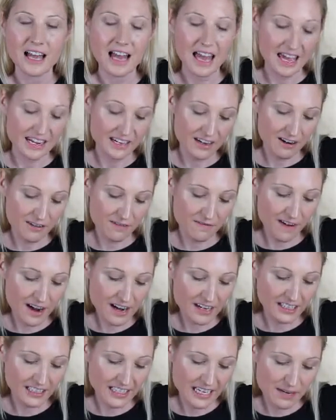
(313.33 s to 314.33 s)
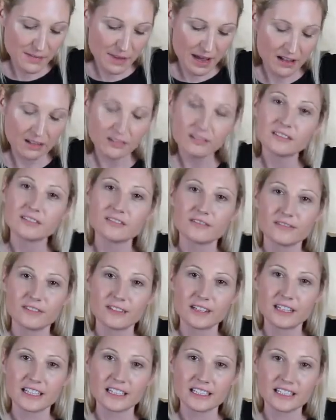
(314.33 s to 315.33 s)
And our final email for
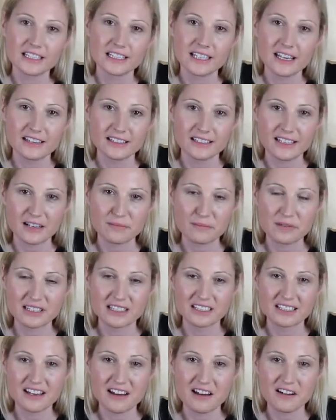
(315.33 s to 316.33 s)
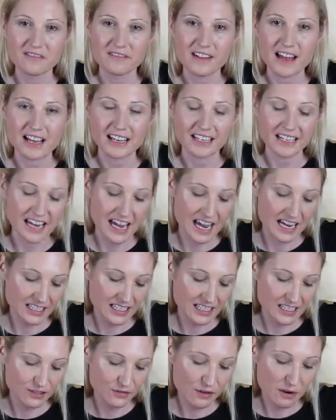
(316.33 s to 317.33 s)
this segment of Agony
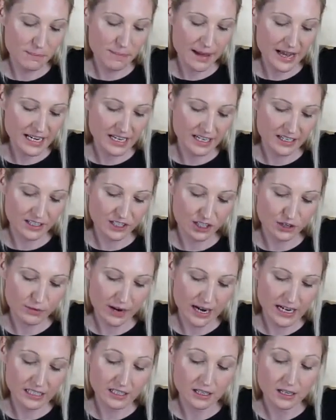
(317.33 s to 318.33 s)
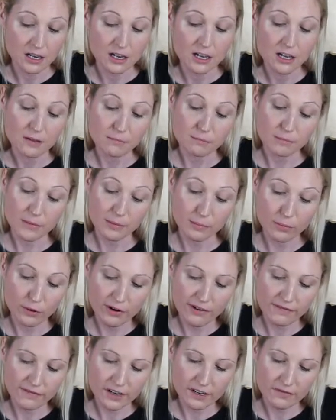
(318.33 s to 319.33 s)
Aunt is from Becca. She writes, "My
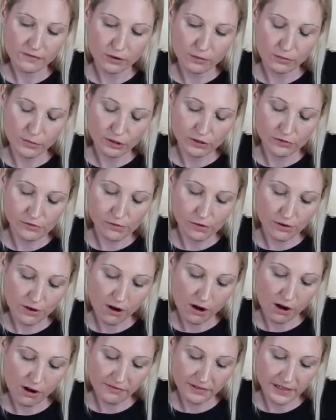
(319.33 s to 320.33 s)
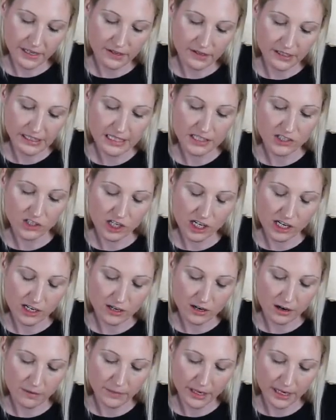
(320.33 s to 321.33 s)
boyfriend of almost 4.5 years has
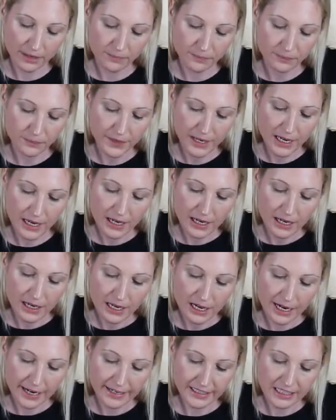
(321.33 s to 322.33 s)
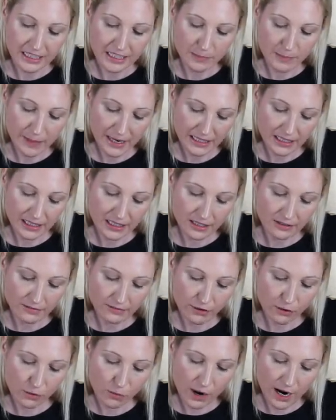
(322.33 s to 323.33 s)
cheated on me. I suspected it
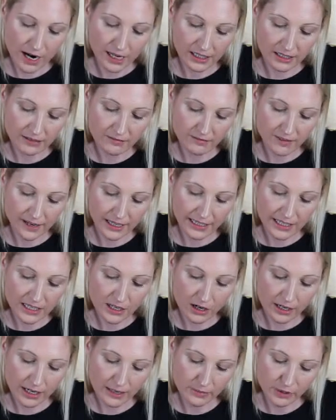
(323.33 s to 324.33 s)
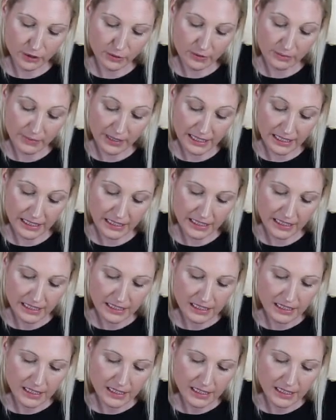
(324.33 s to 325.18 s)
for a while and finally got him to admit it.